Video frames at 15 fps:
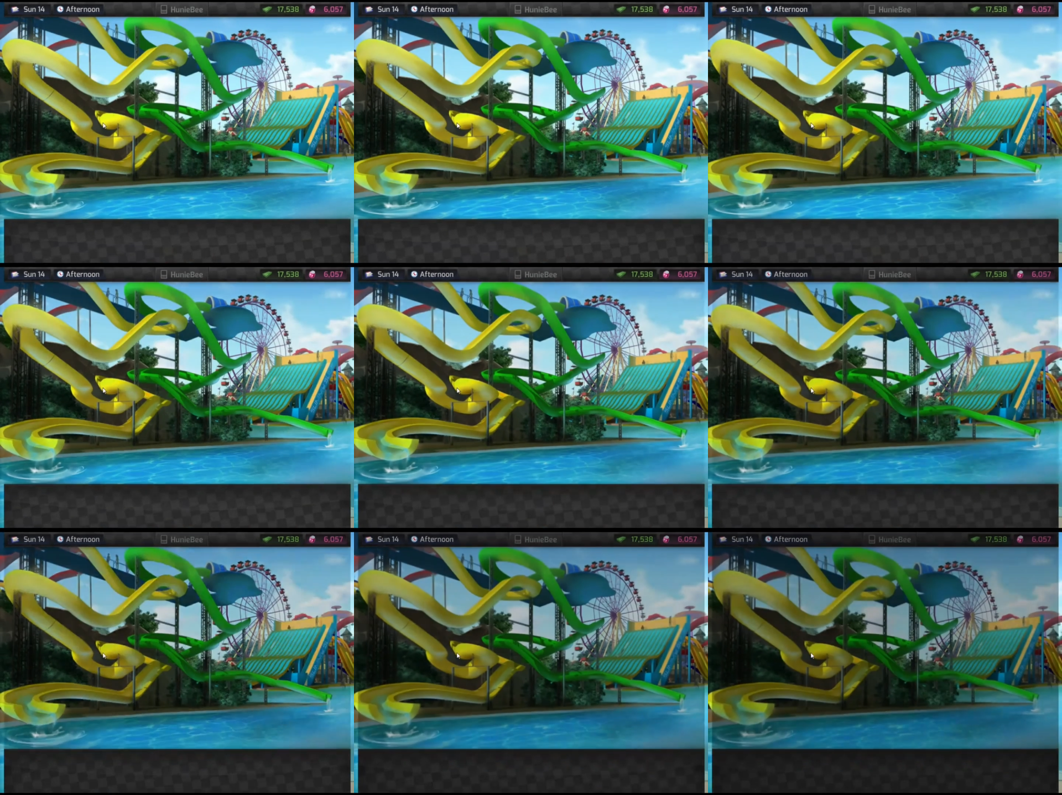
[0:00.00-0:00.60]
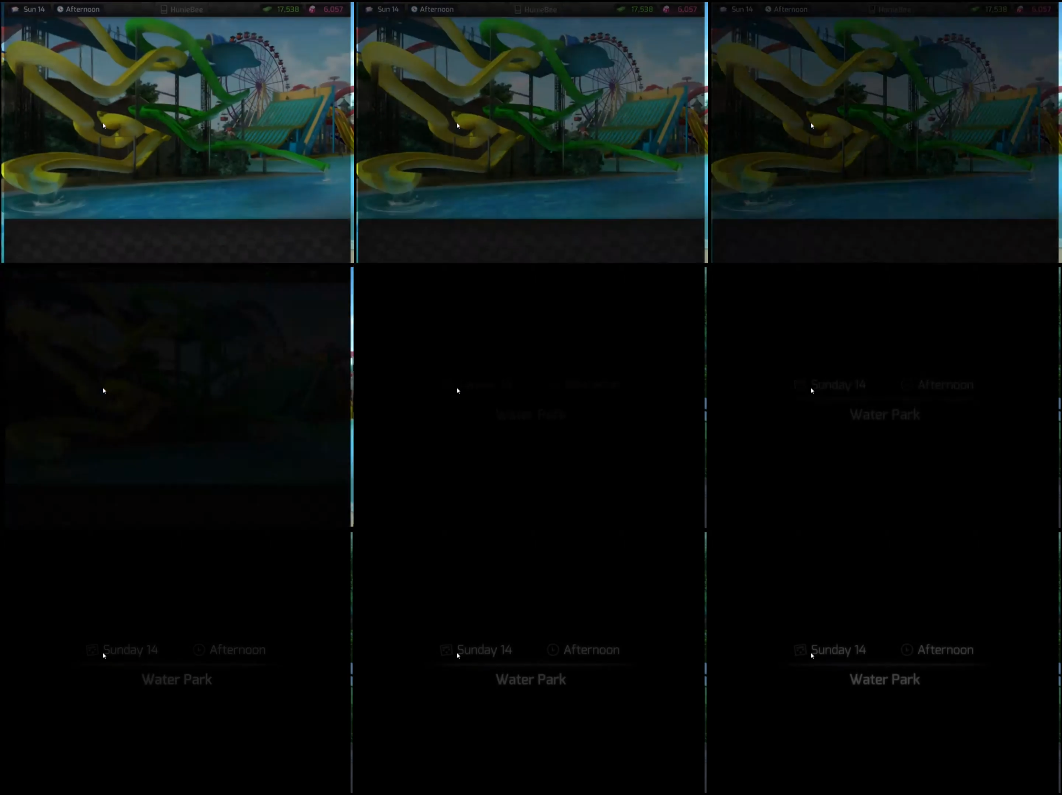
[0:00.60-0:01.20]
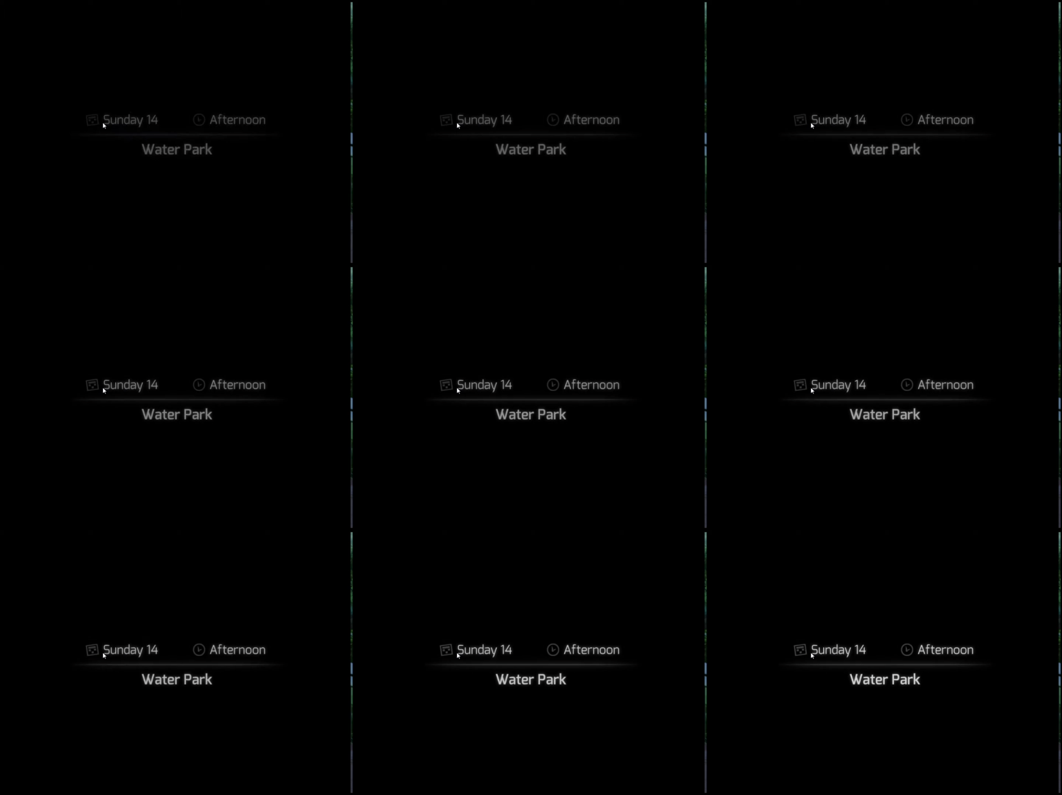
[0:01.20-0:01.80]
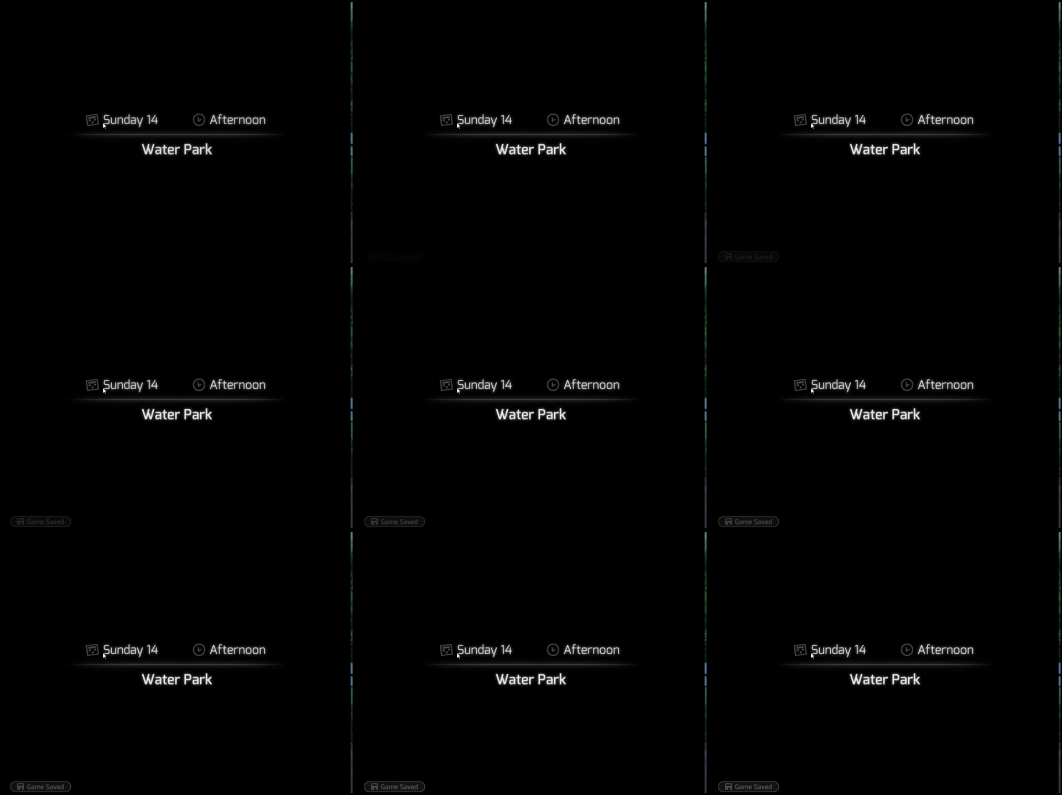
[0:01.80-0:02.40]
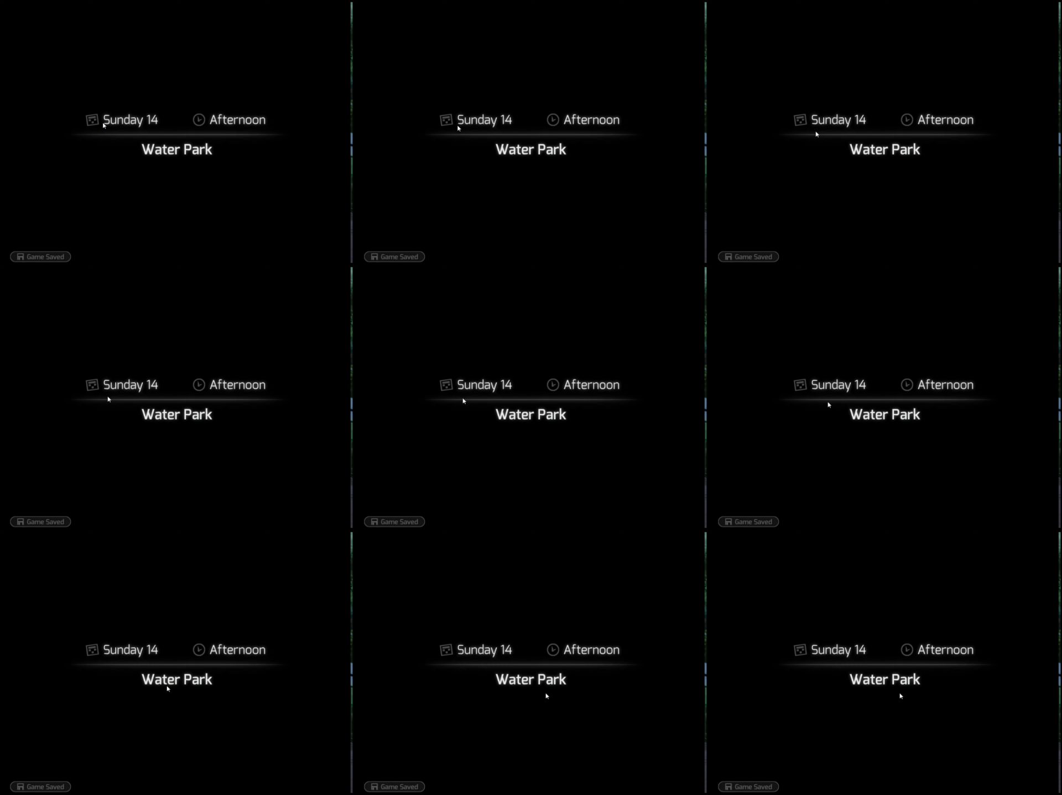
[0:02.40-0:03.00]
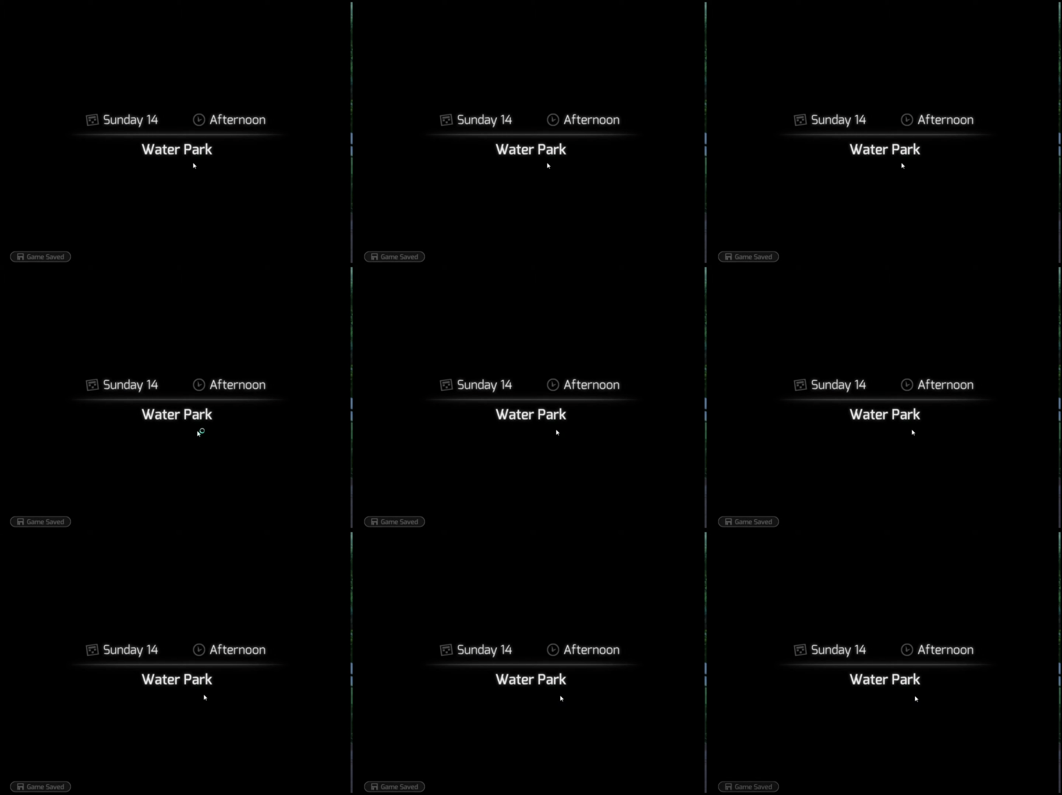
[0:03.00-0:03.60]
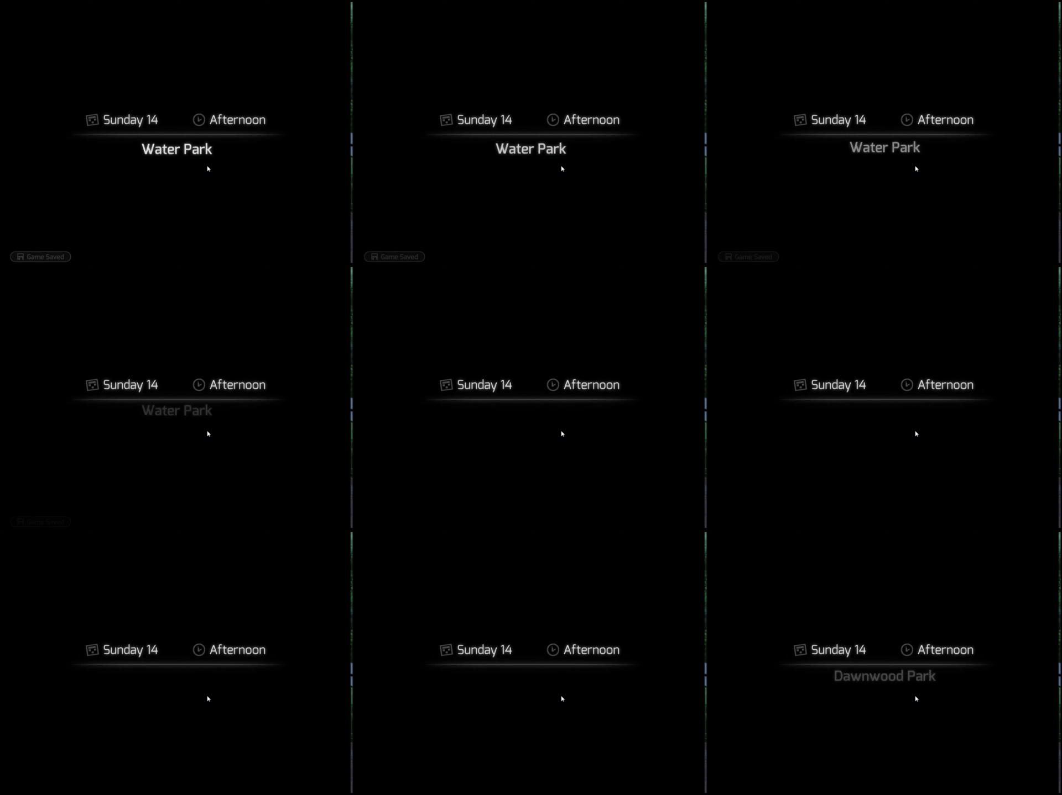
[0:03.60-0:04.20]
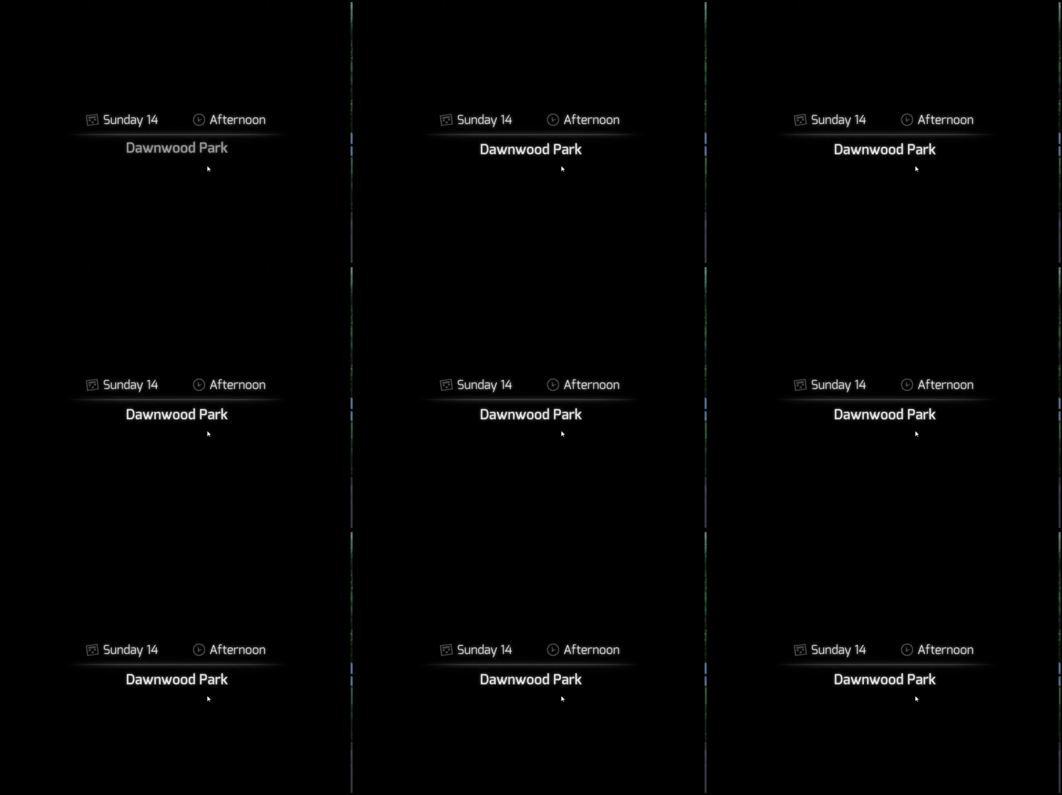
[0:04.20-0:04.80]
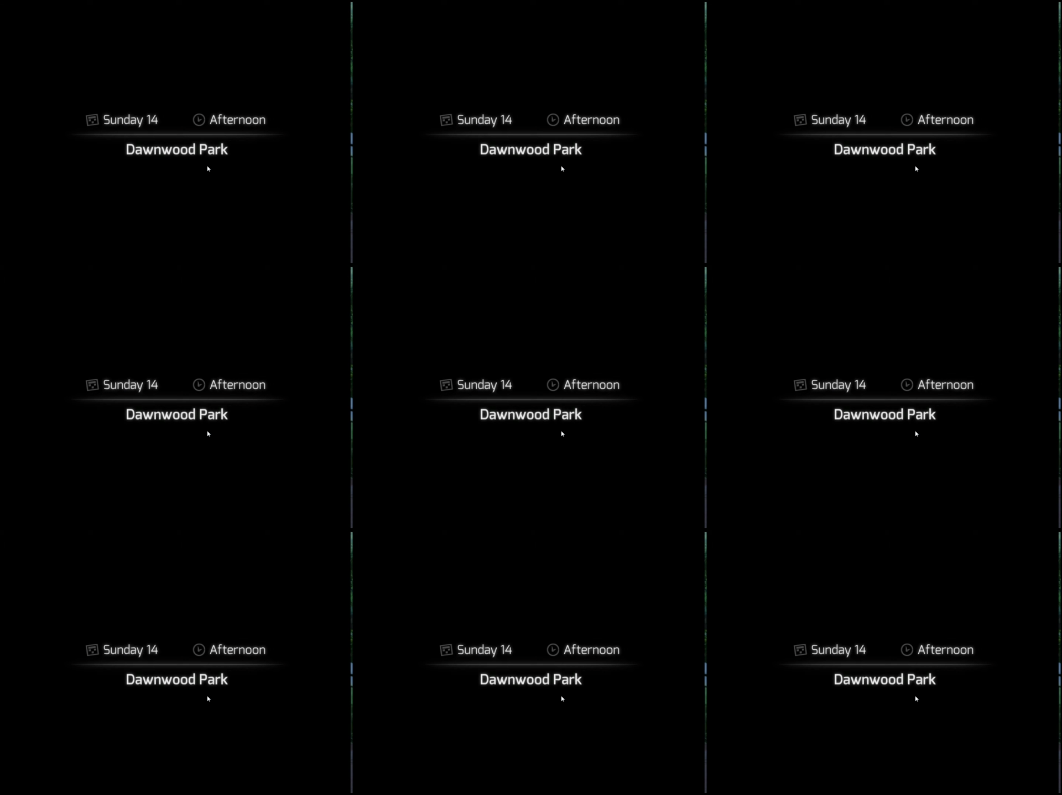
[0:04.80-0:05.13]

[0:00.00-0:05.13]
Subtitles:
[unreadable: no face in view]